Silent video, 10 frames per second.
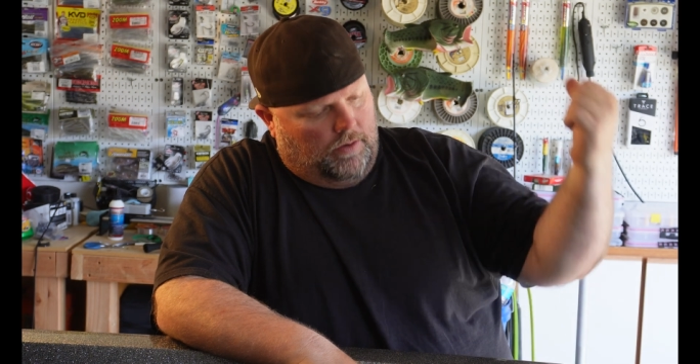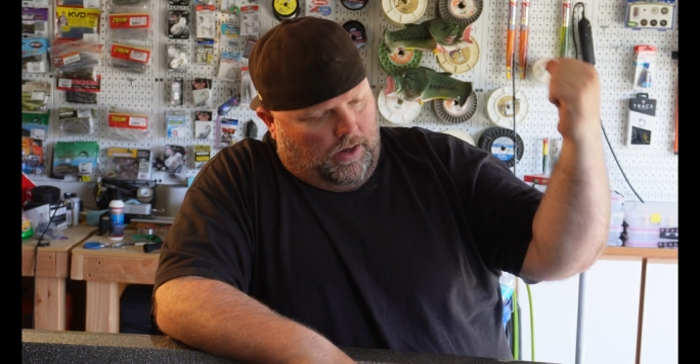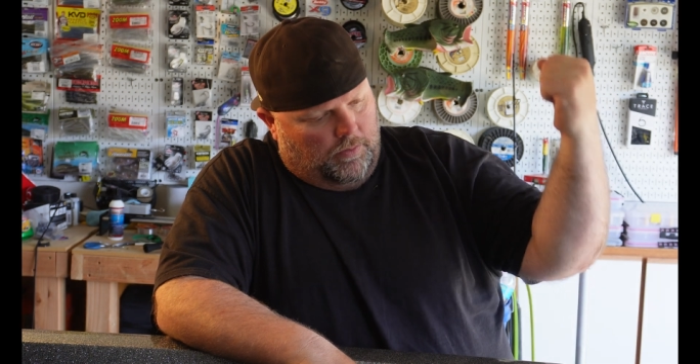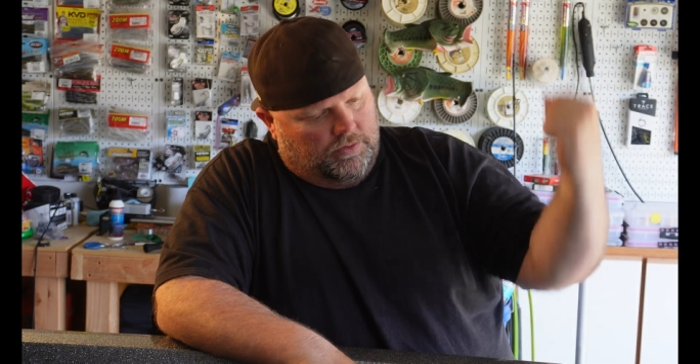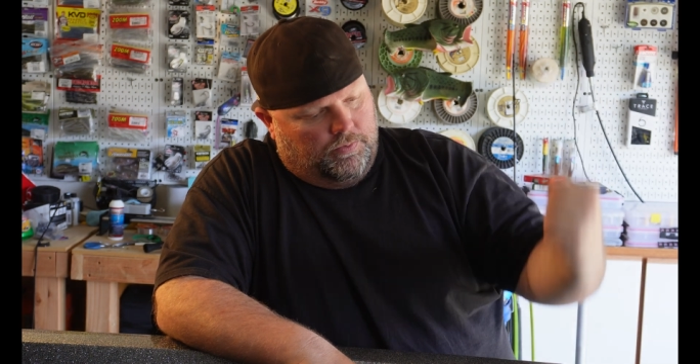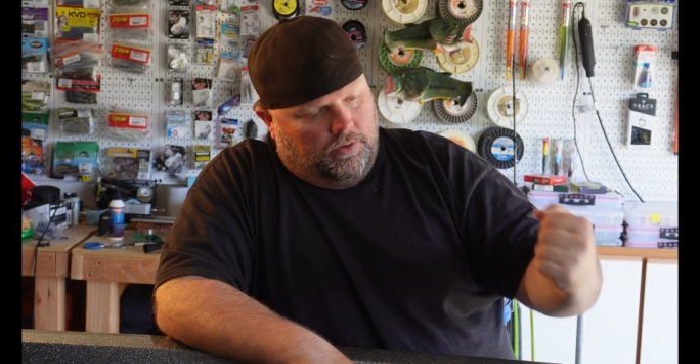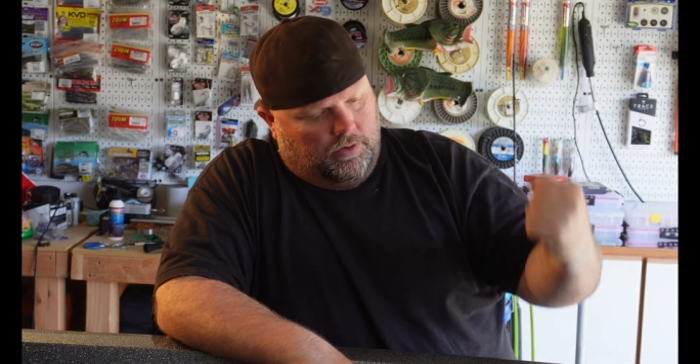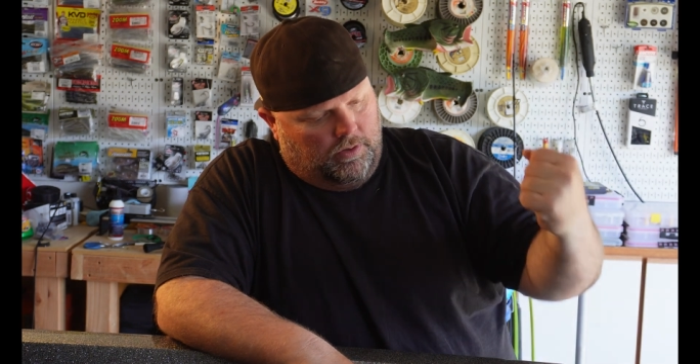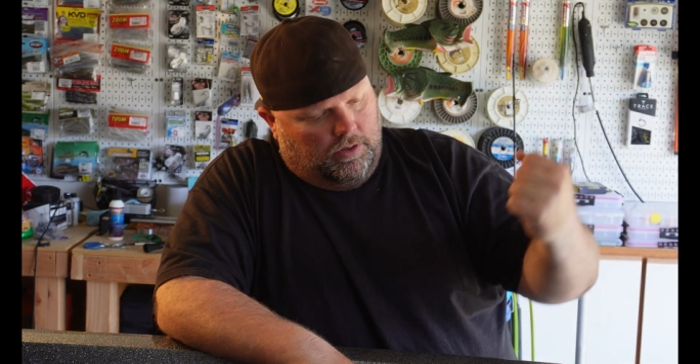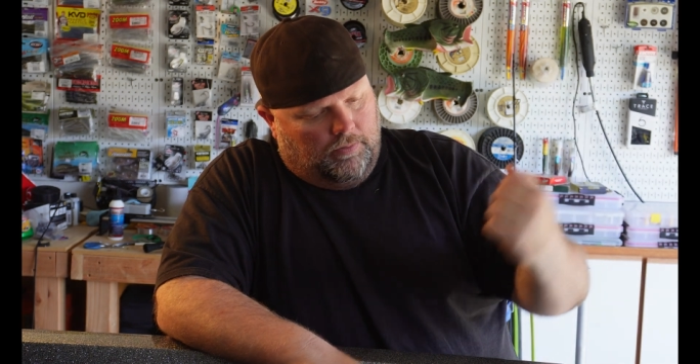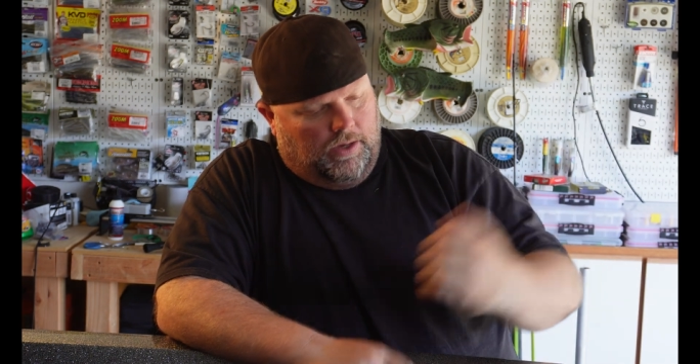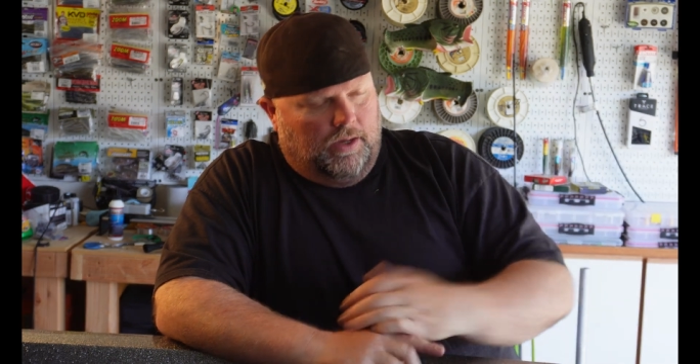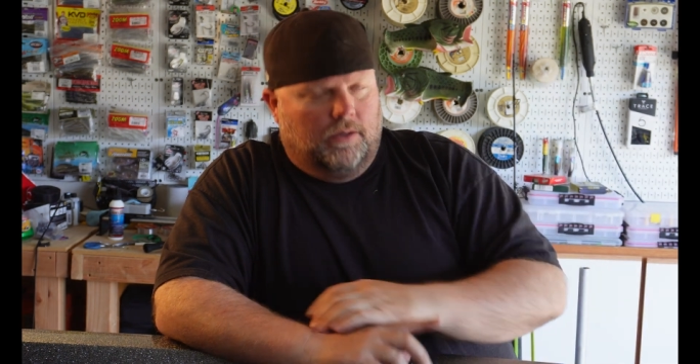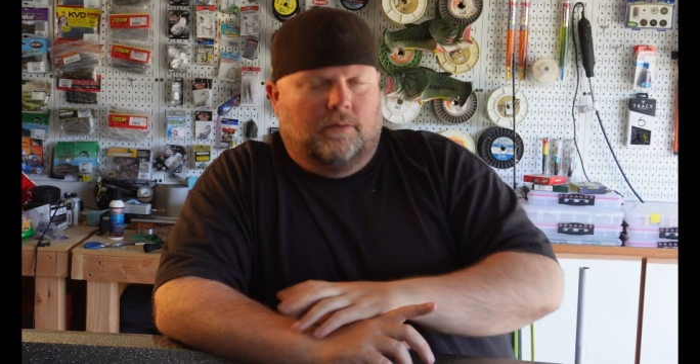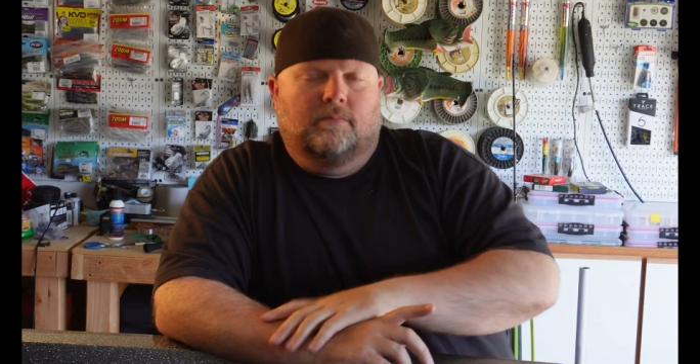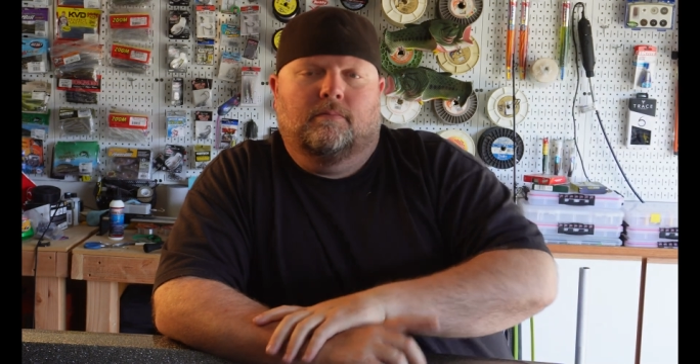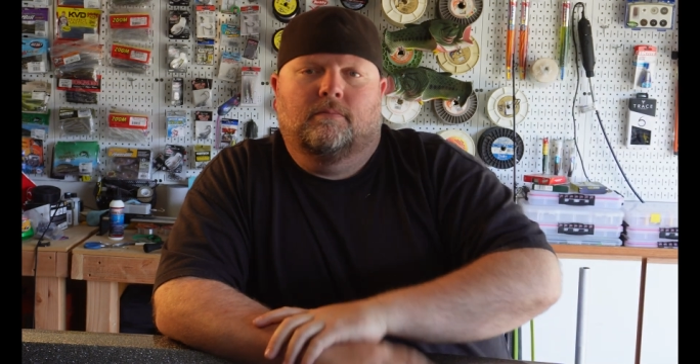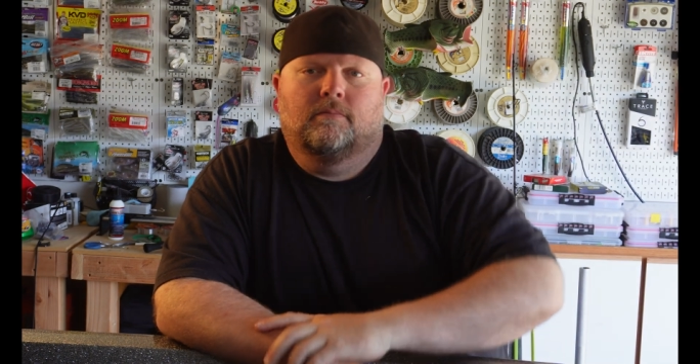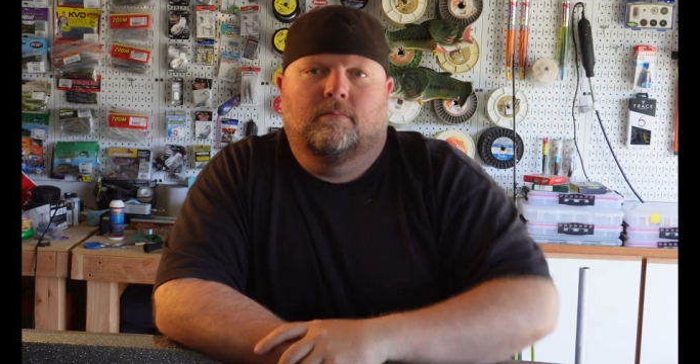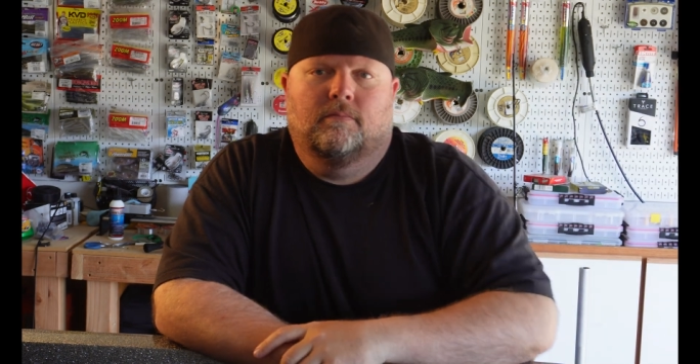I almost put a hook in my hand
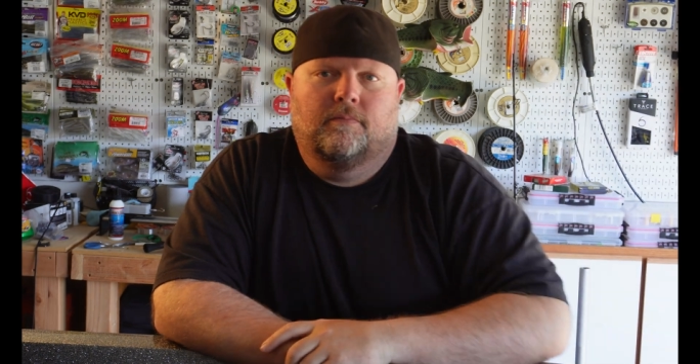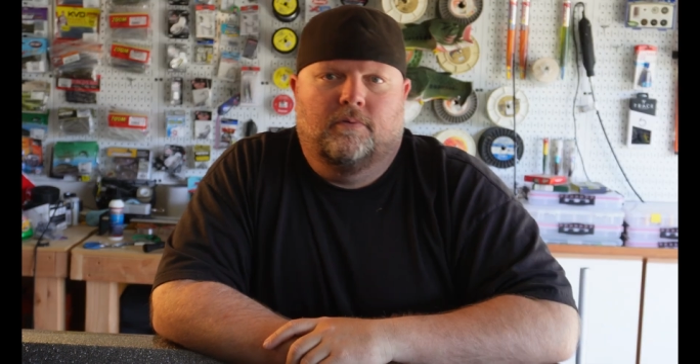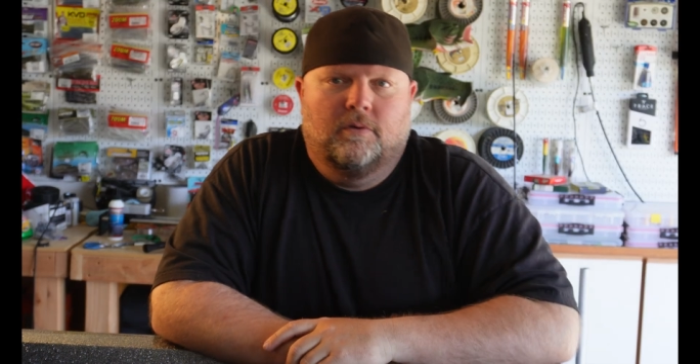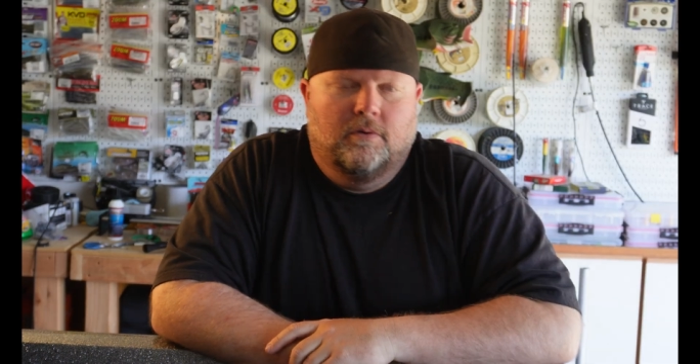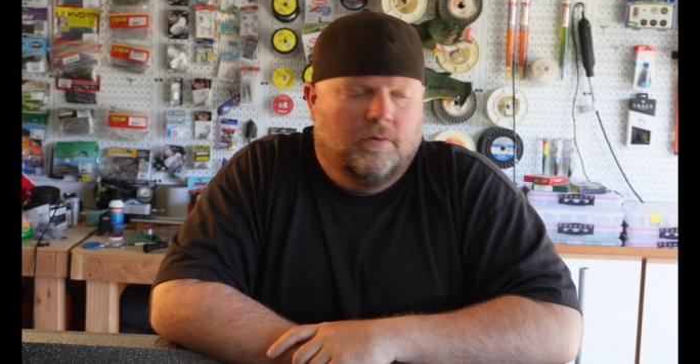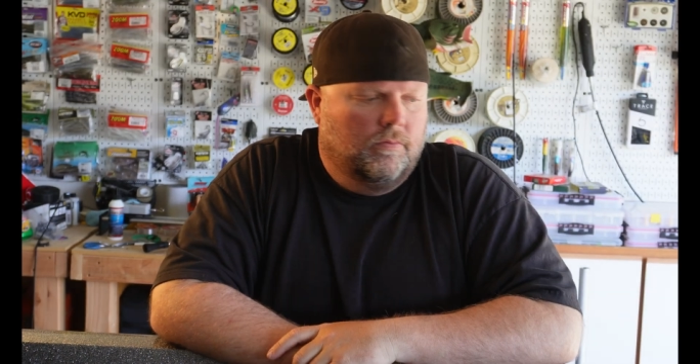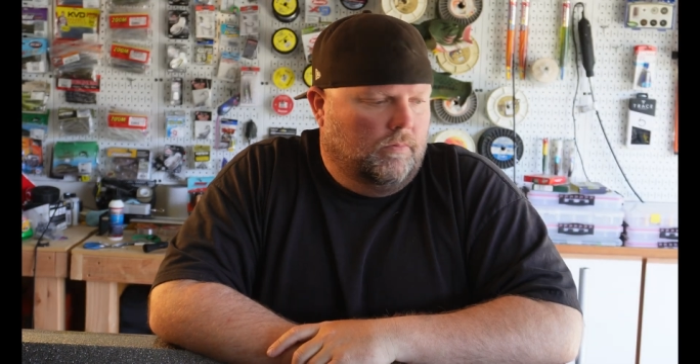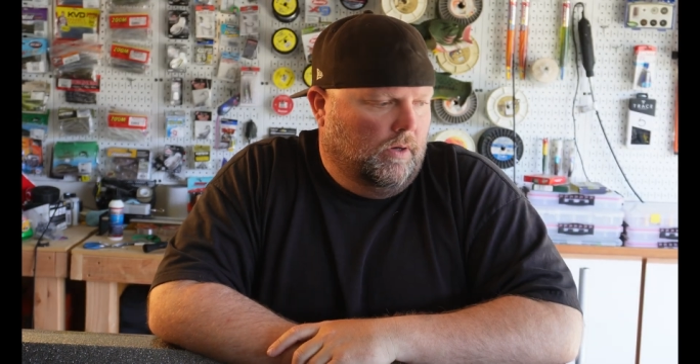a few years,